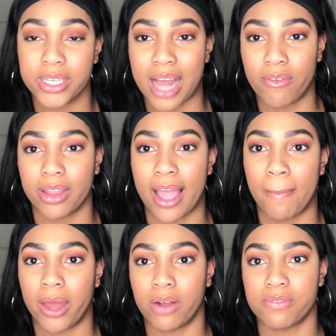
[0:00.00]
I've only had mine
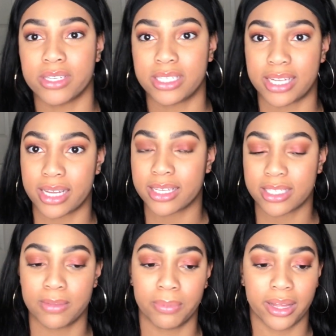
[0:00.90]
on for 6,
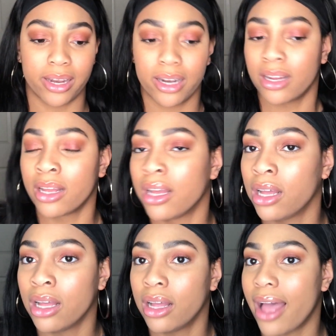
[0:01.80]
but
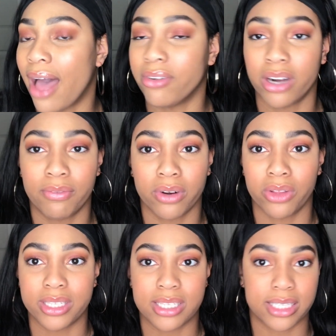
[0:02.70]
having it on for only
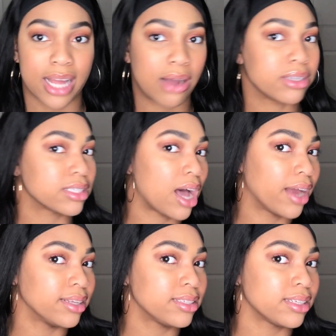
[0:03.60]
6 hours,
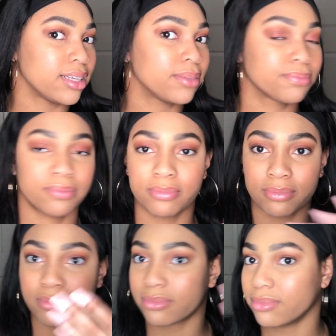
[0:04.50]
honestly,
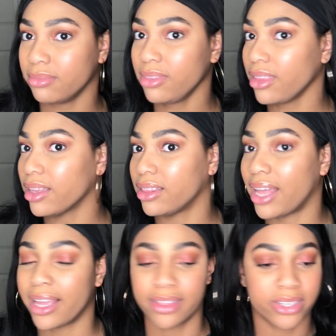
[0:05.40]

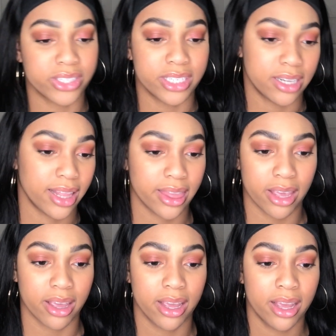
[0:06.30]
like, there's
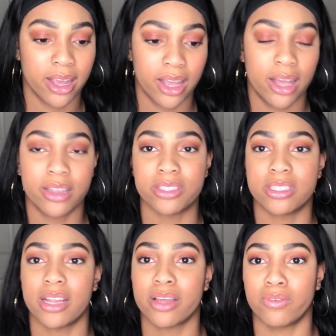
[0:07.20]
nothing
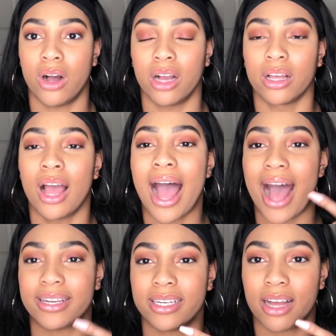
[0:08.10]
wrong. I
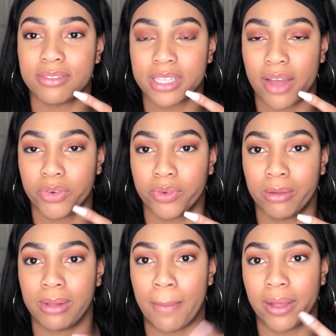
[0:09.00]
did obviously have to
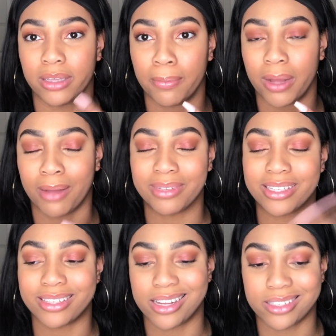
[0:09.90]
reapply my lip balm because
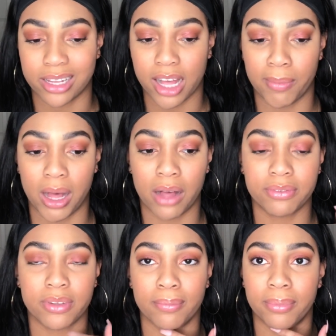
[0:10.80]
that did come off,
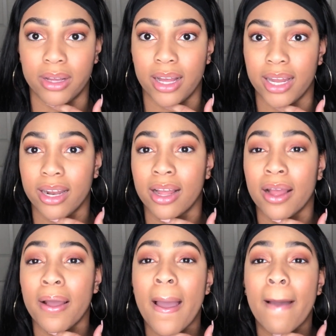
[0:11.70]
but
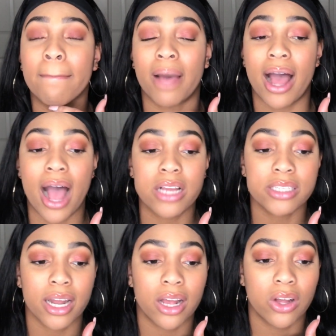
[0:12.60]
my
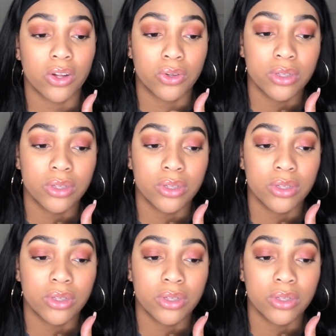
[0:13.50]
eyeshadow,